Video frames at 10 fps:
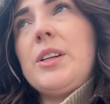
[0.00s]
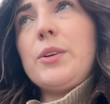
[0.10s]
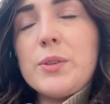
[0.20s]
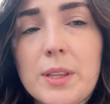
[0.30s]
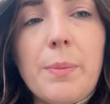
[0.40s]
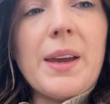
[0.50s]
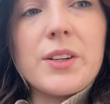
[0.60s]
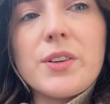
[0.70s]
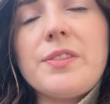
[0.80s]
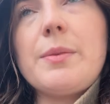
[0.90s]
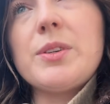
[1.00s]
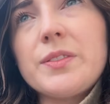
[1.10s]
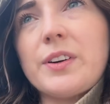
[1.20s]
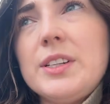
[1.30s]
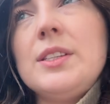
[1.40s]
go to the picture framers
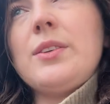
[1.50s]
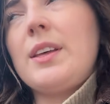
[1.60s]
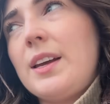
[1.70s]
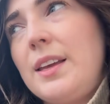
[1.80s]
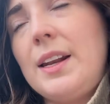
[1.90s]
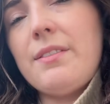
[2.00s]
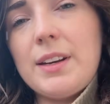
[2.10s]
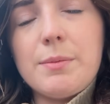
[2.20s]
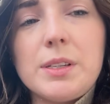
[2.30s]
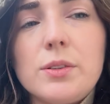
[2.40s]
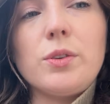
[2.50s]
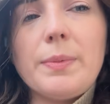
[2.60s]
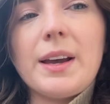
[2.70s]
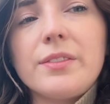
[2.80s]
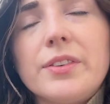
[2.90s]
first so that I then have an empty tote
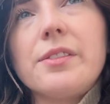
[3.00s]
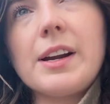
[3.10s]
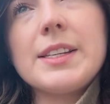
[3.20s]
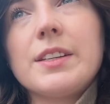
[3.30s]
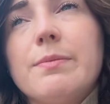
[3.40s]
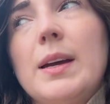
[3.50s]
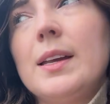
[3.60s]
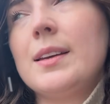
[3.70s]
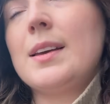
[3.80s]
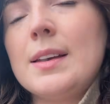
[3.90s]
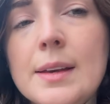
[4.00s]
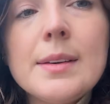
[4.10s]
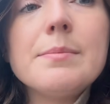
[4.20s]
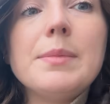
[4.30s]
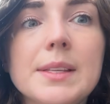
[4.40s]
bag for the rest of my
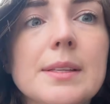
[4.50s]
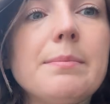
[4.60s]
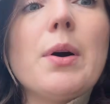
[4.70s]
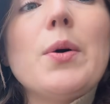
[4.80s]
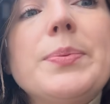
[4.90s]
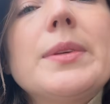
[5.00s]
bits and bobs.